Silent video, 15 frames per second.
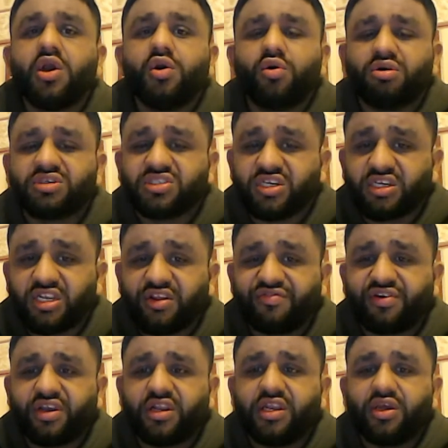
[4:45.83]
who are
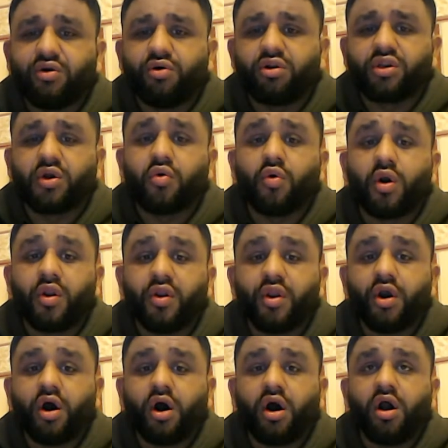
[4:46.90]
significantly older, who are
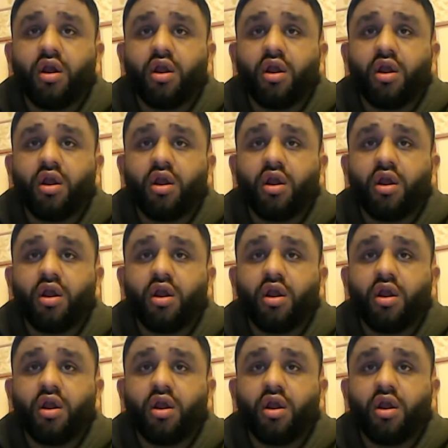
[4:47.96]
not